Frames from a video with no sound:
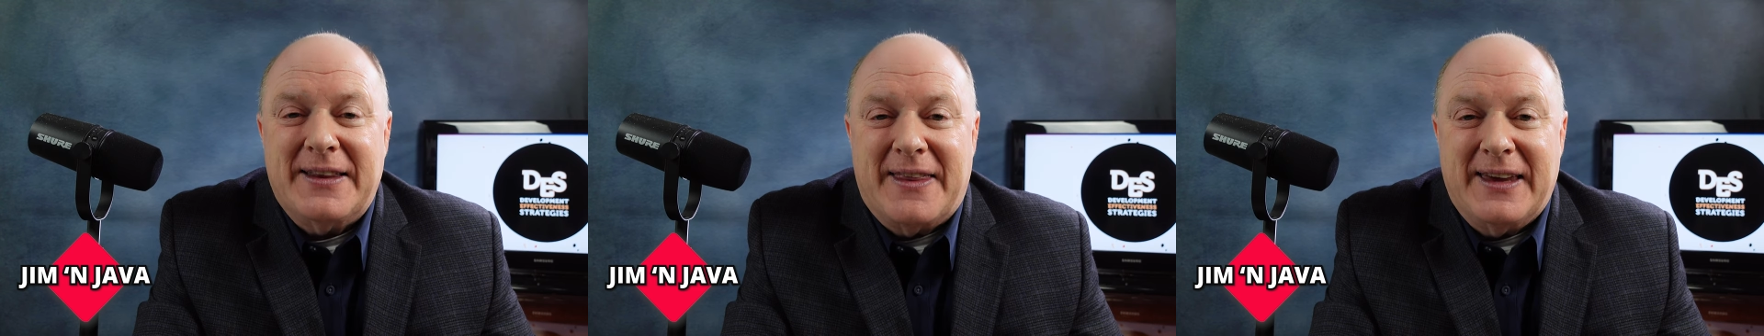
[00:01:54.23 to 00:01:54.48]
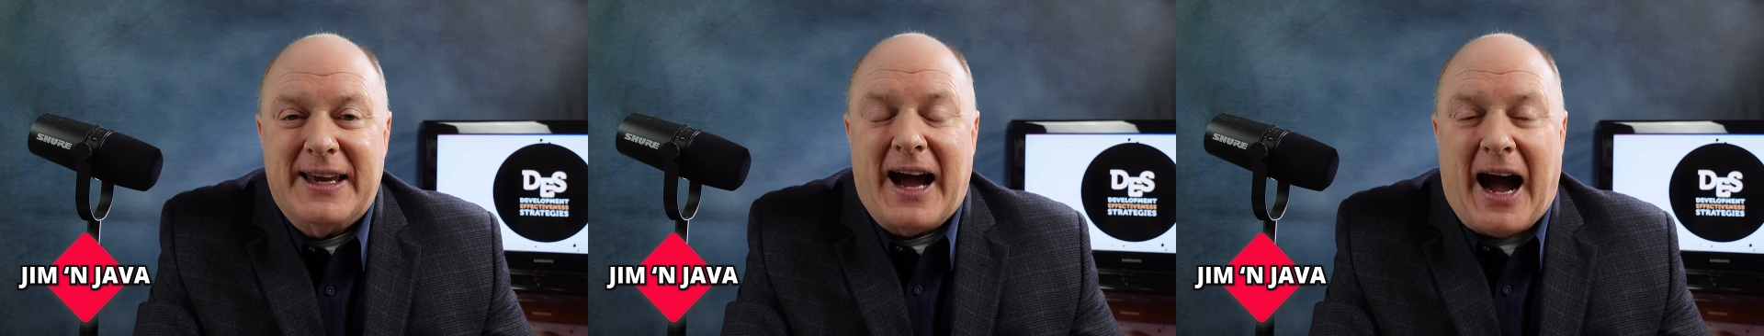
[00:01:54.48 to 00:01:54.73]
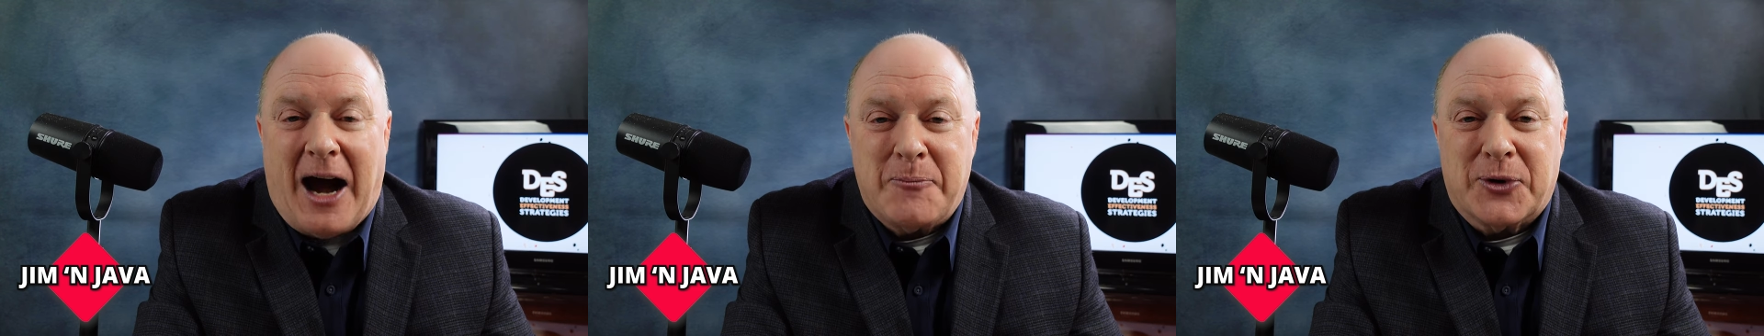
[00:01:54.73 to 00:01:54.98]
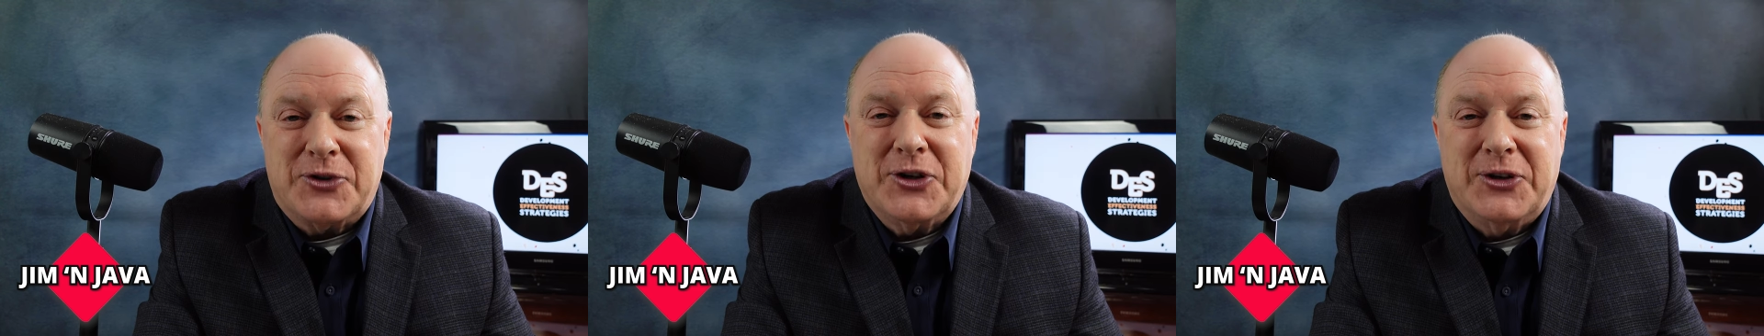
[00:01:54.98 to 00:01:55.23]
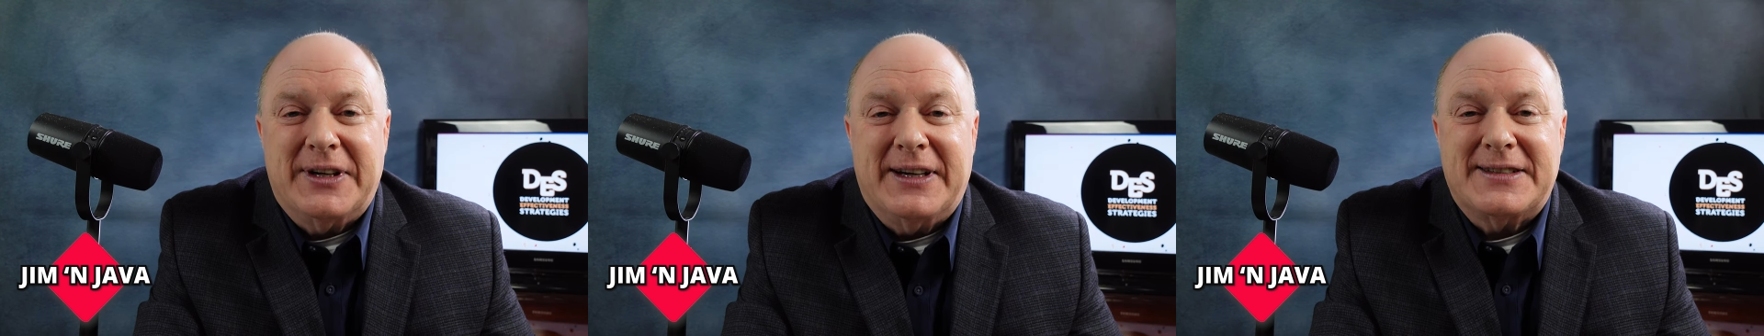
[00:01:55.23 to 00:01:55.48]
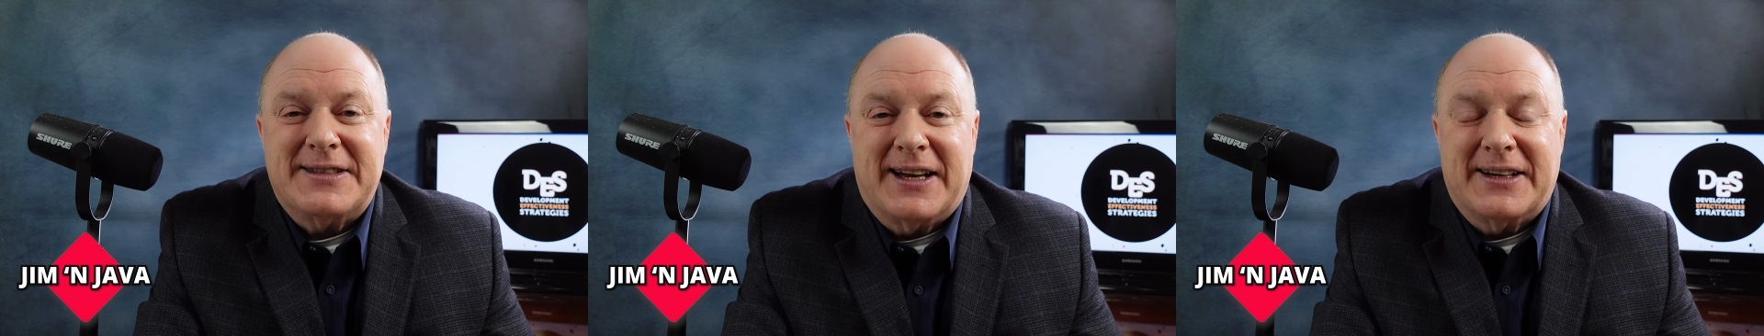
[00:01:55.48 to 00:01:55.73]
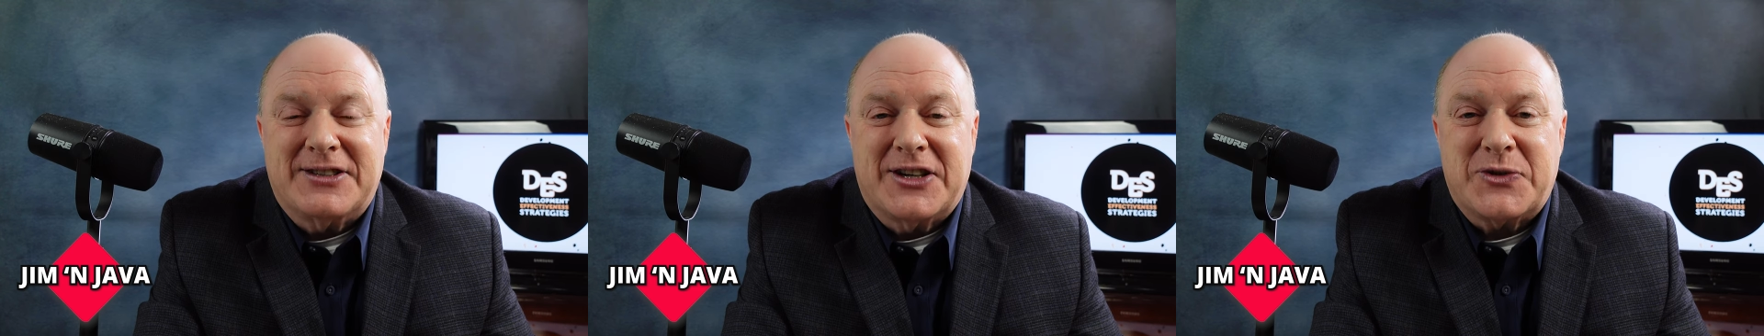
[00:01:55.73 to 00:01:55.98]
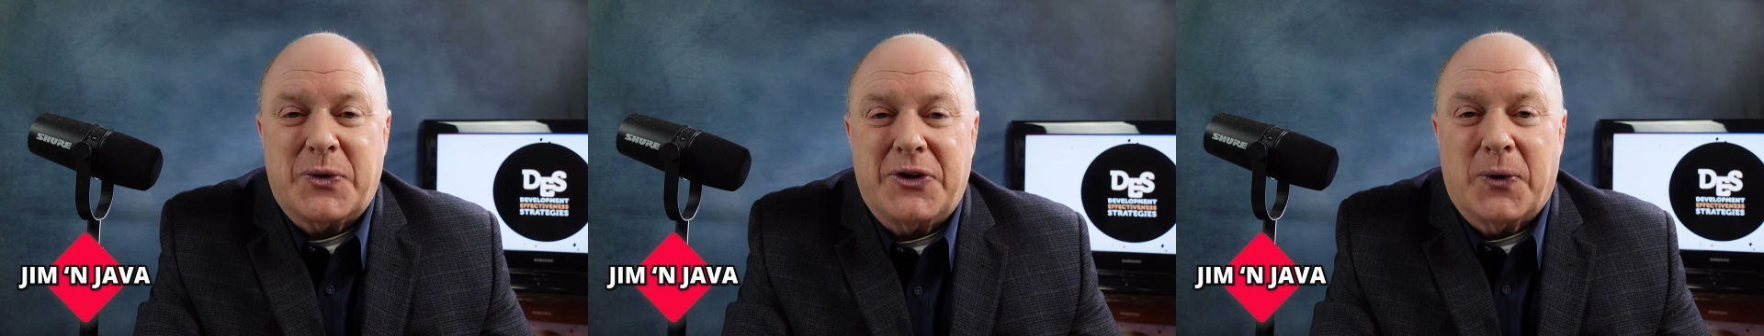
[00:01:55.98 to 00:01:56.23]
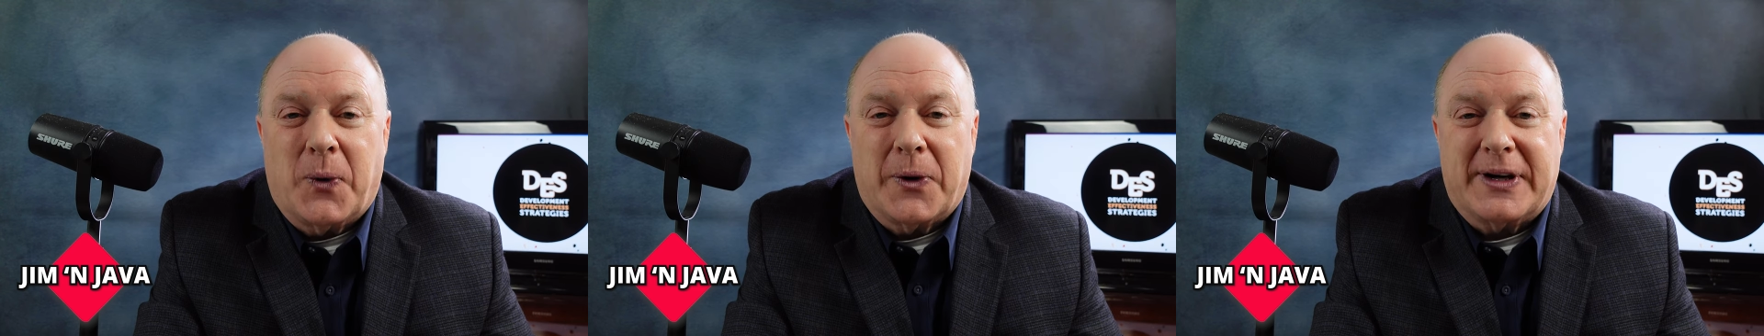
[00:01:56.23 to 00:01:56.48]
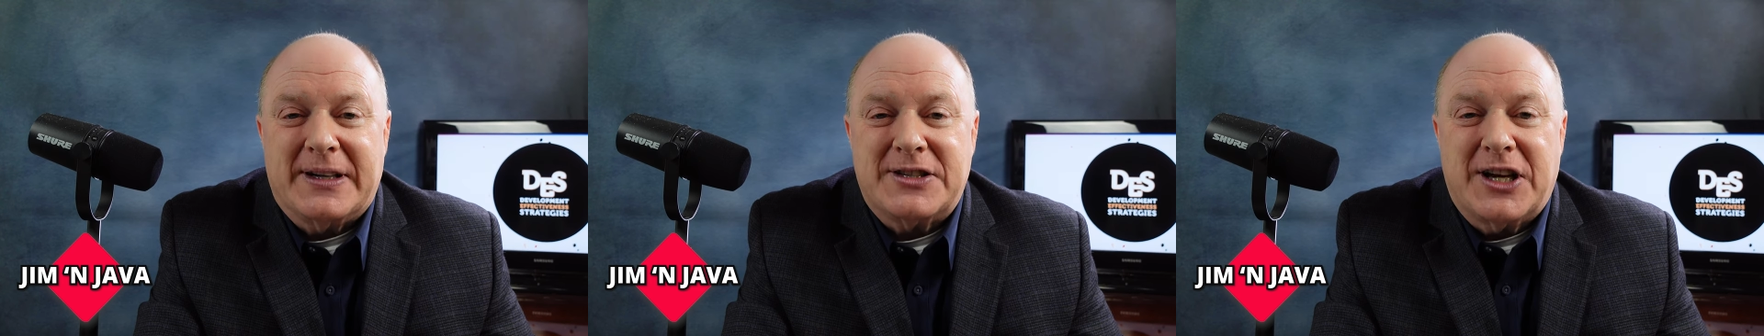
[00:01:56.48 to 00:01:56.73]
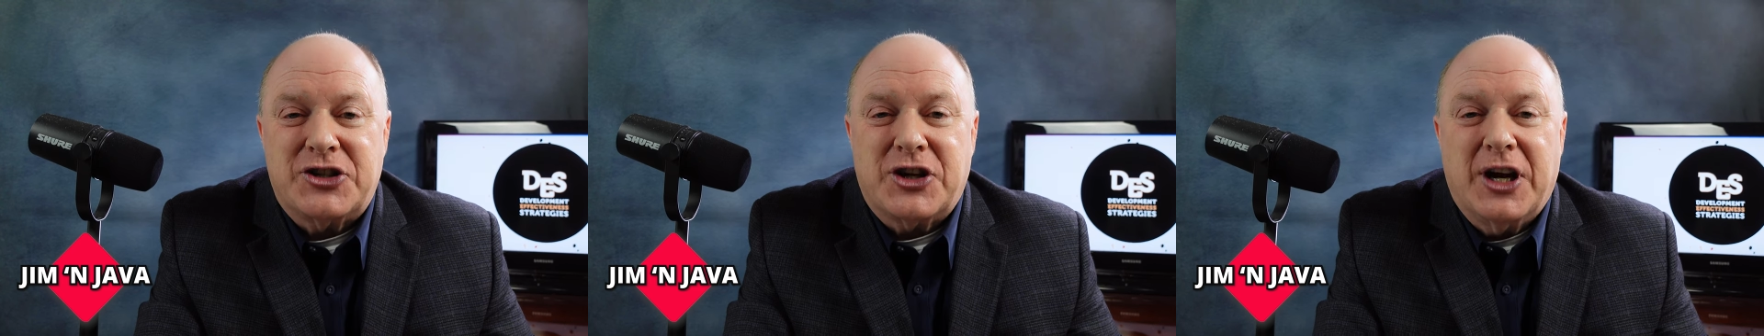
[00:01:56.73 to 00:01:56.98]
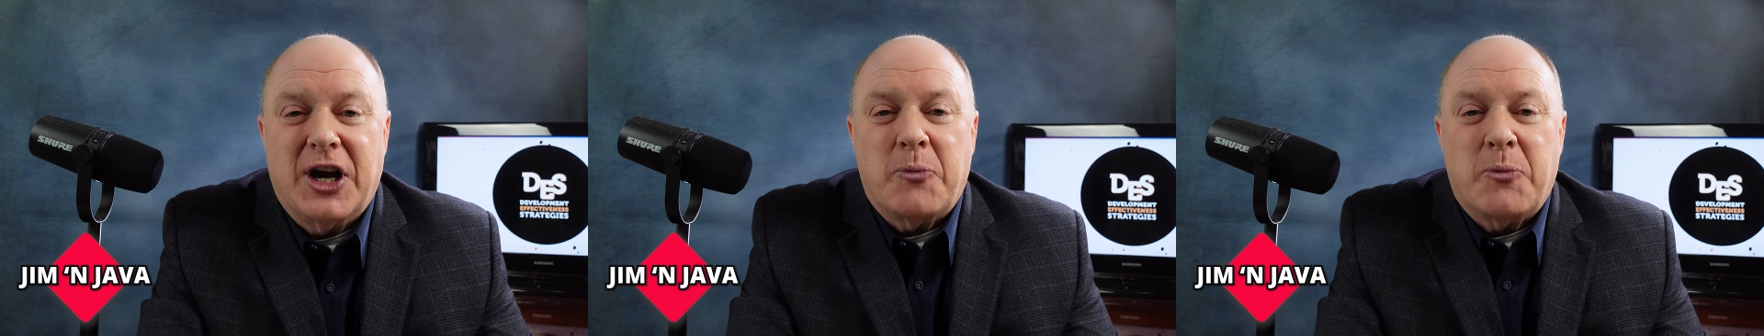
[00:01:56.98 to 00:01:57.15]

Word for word: the opportunity opportunities that exist with your organization.